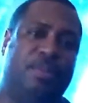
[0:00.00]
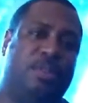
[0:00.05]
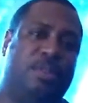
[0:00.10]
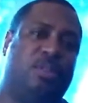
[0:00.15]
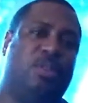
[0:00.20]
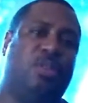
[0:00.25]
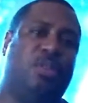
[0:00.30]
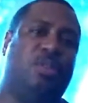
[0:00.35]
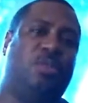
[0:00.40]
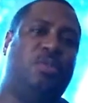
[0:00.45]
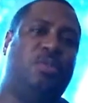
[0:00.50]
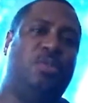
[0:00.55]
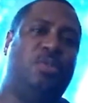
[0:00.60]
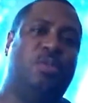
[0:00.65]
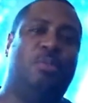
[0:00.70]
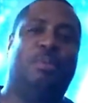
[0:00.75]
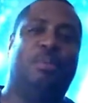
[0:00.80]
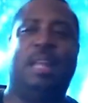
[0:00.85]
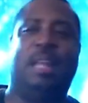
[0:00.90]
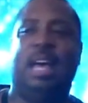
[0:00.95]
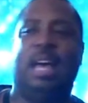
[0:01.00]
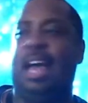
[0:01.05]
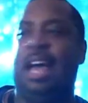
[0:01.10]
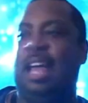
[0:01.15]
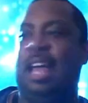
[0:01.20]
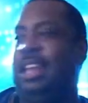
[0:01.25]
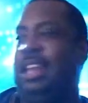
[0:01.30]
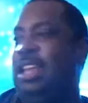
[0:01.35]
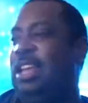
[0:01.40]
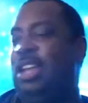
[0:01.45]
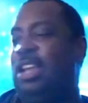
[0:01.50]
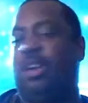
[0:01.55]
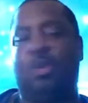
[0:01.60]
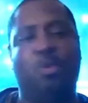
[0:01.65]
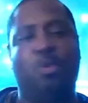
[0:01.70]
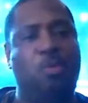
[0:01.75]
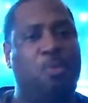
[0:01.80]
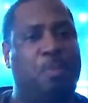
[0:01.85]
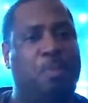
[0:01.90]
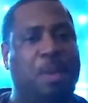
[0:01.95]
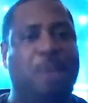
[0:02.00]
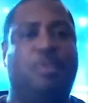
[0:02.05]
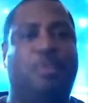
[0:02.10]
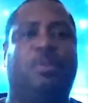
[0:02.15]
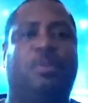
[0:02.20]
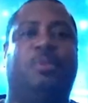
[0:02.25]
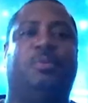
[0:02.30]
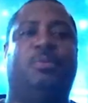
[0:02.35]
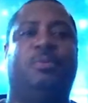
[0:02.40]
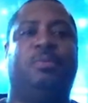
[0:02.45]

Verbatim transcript: So you know, but uh, they get cool people.